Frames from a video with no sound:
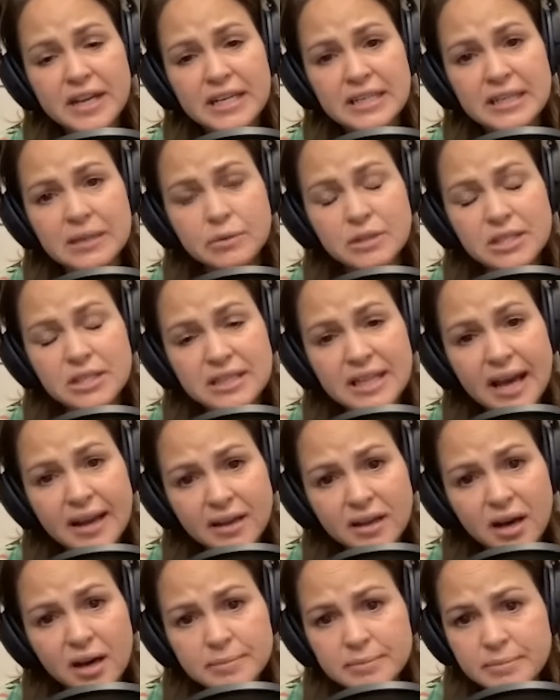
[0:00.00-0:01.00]
feeding? Did
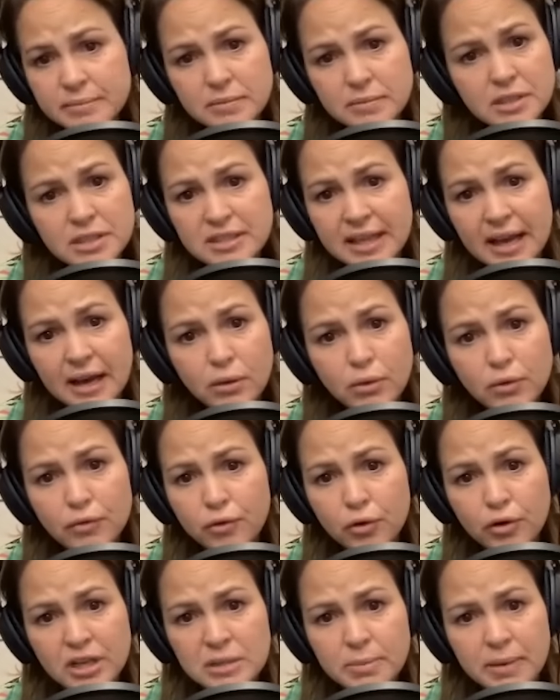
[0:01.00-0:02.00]
that come? Did that
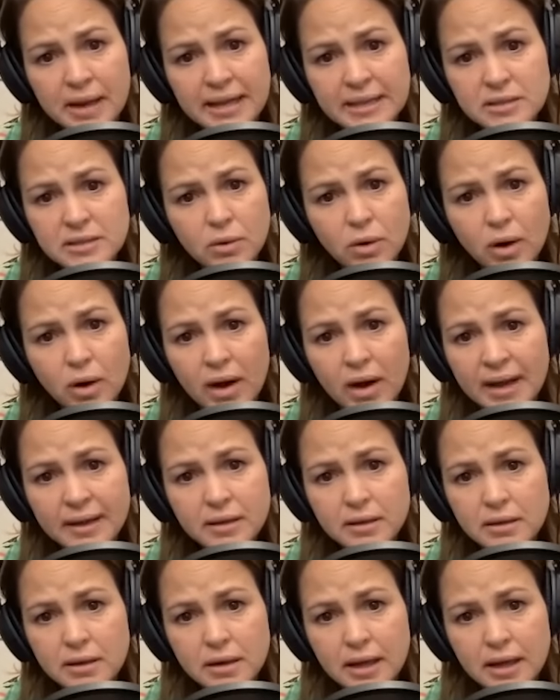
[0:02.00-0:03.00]
all fall into place
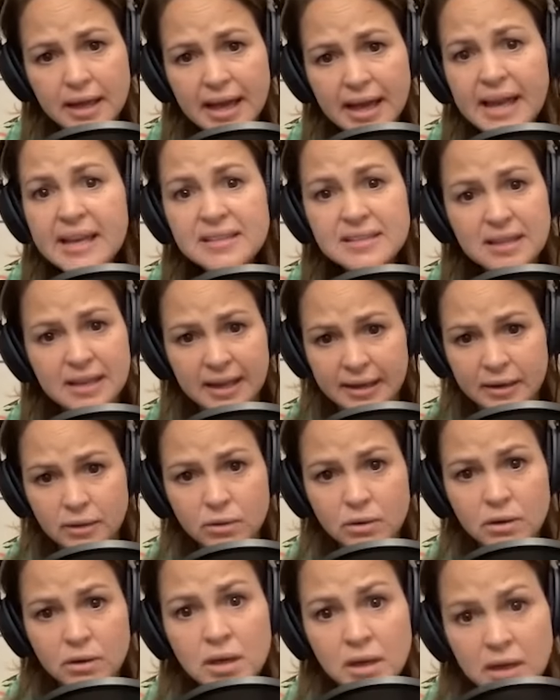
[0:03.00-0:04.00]
quite
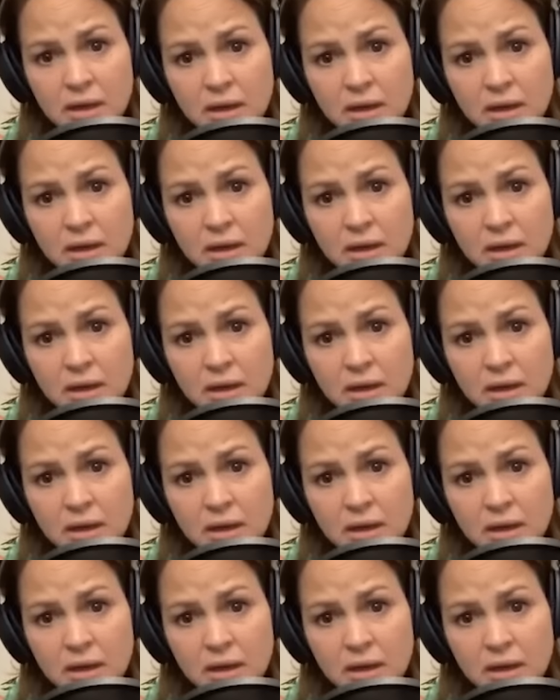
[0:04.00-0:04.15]
easily? Or mm-hmm.